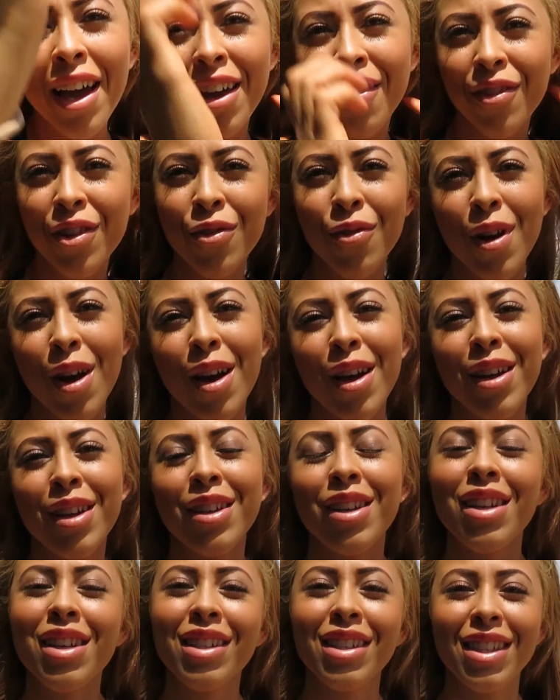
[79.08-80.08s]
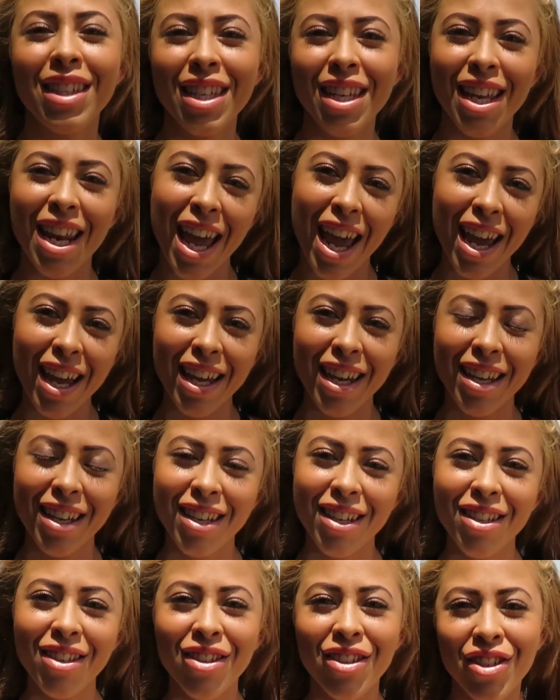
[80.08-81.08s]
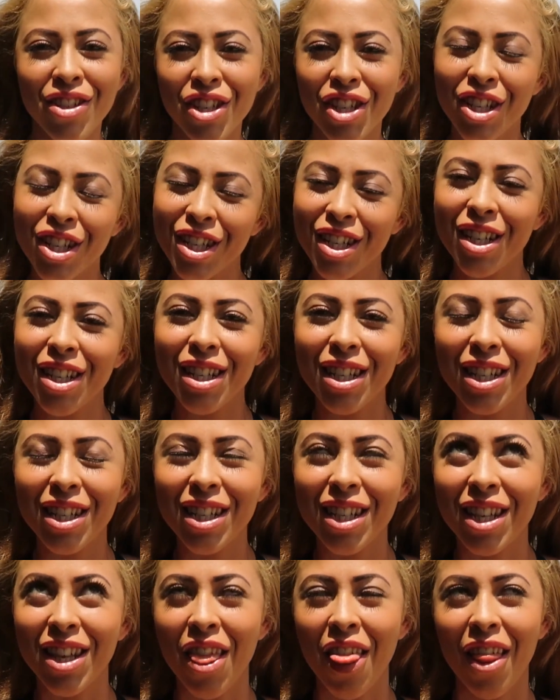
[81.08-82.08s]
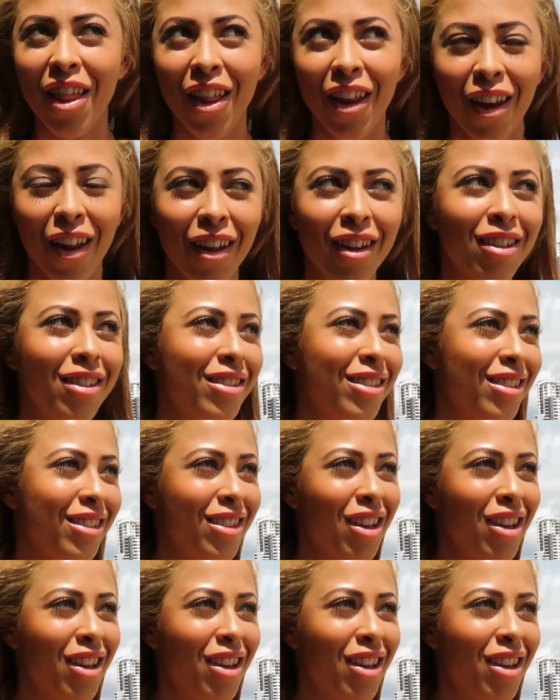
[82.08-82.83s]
Hi everyone, today is December.